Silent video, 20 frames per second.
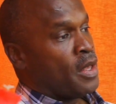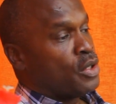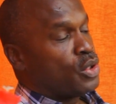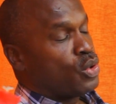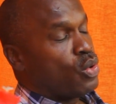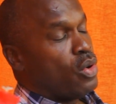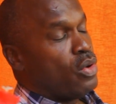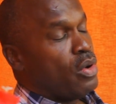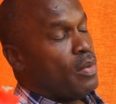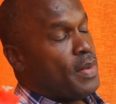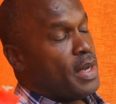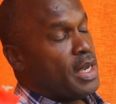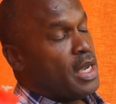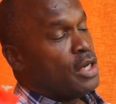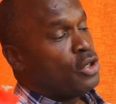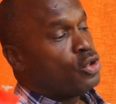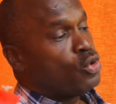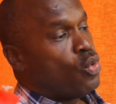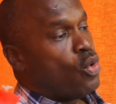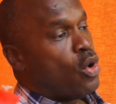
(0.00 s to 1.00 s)
So when we
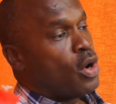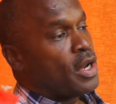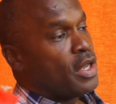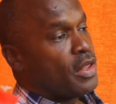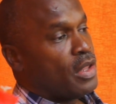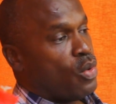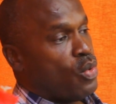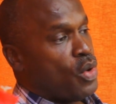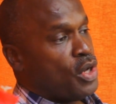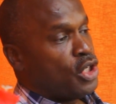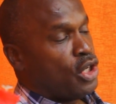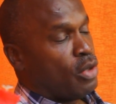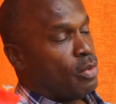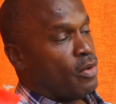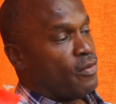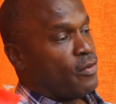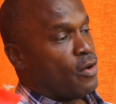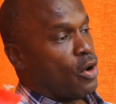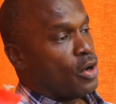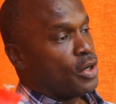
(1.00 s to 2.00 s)
begin to walk in the
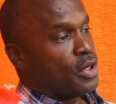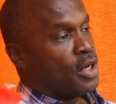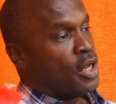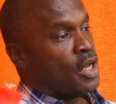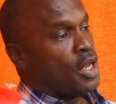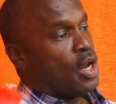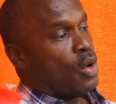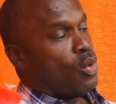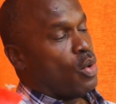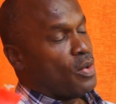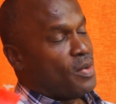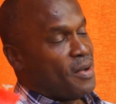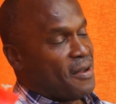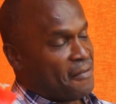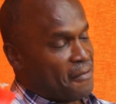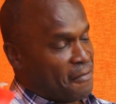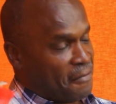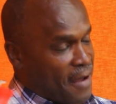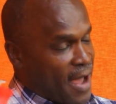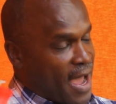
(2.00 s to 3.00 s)
wisdom of God, when we
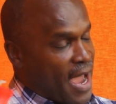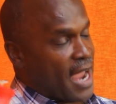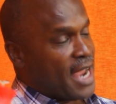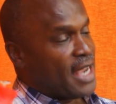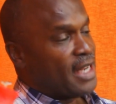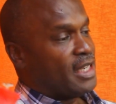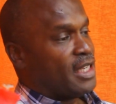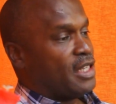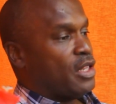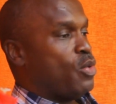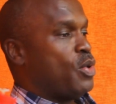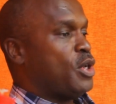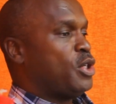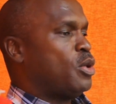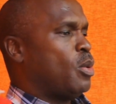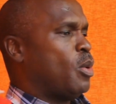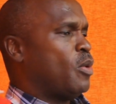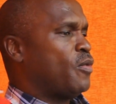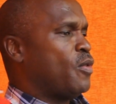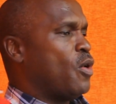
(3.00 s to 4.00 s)
find the
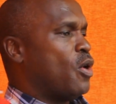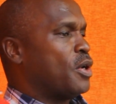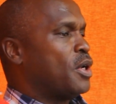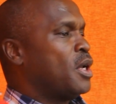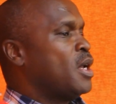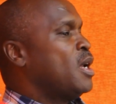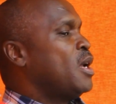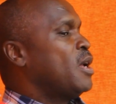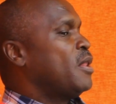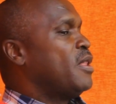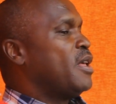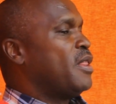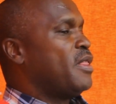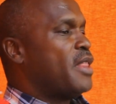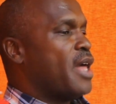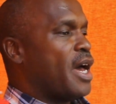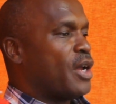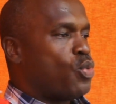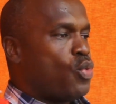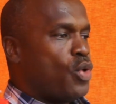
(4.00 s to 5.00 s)
wisdom of God,
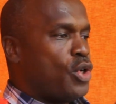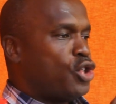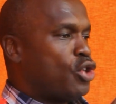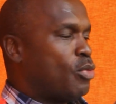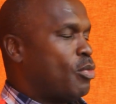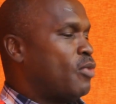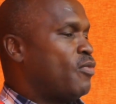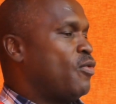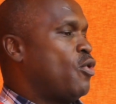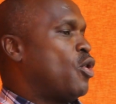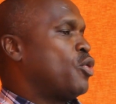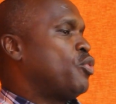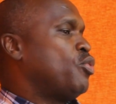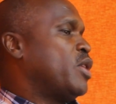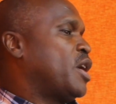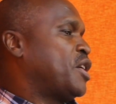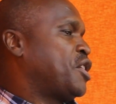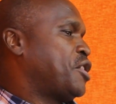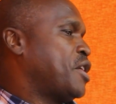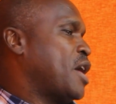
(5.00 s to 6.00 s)
then that wisdom of God
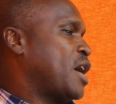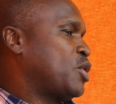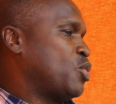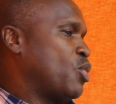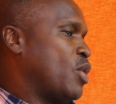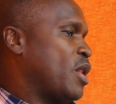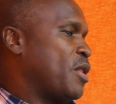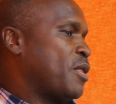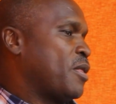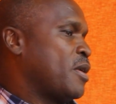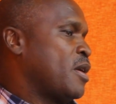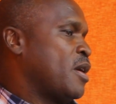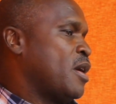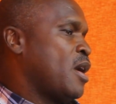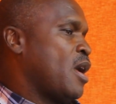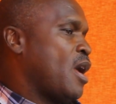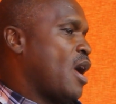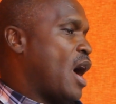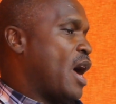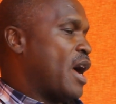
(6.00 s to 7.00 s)
will attract wealth.
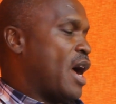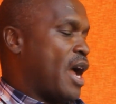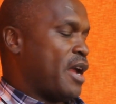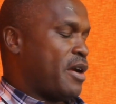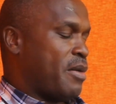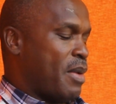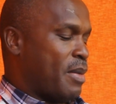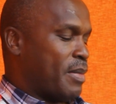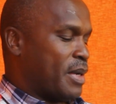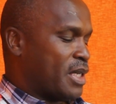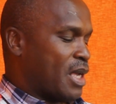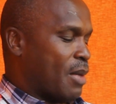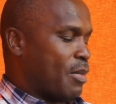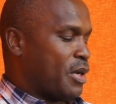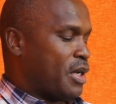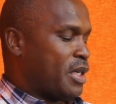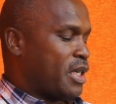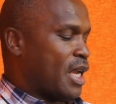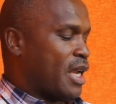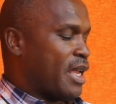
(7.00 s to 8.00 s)
I remember
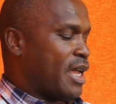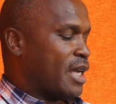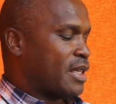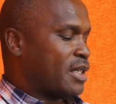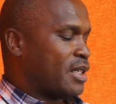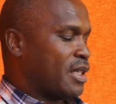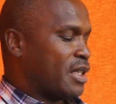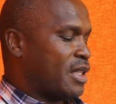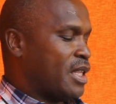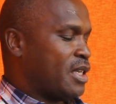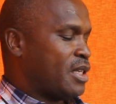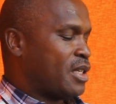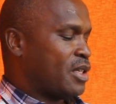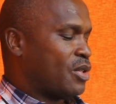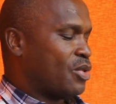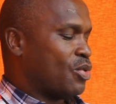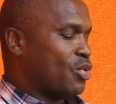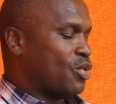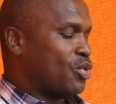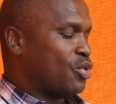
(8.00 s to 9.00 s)
somebody telling us
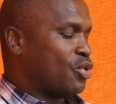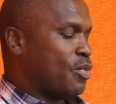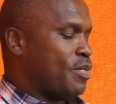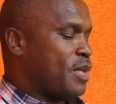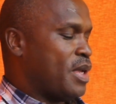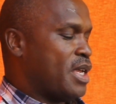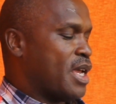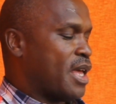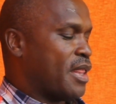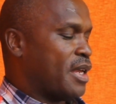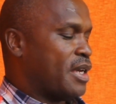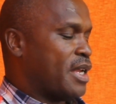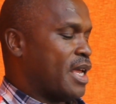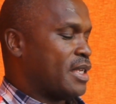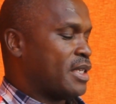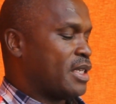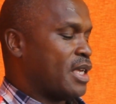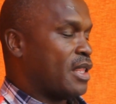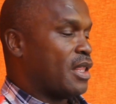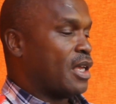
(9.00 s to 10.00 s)
this to me the other day,
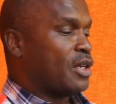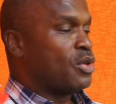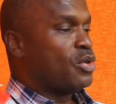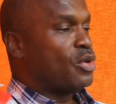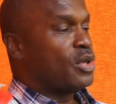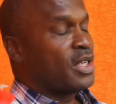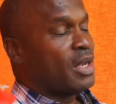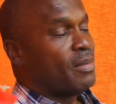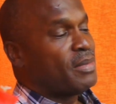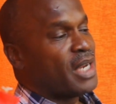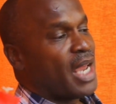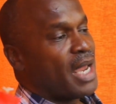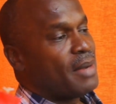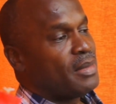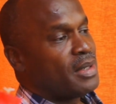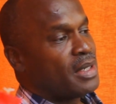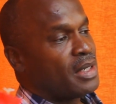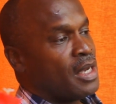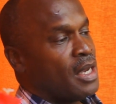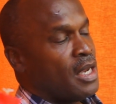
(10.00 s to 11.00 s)
and saying that,
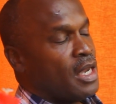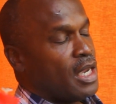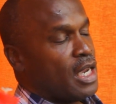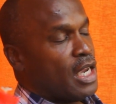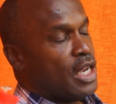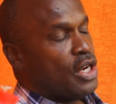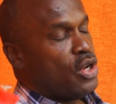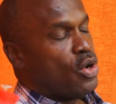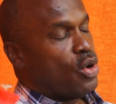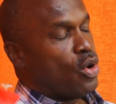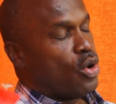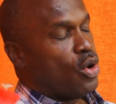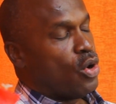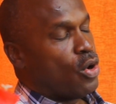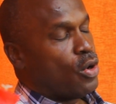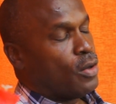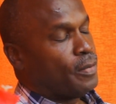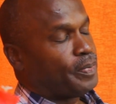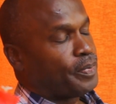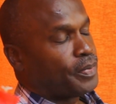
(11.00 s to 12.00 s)
sometimes in
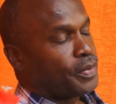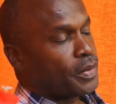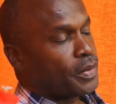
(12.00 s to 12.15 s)
your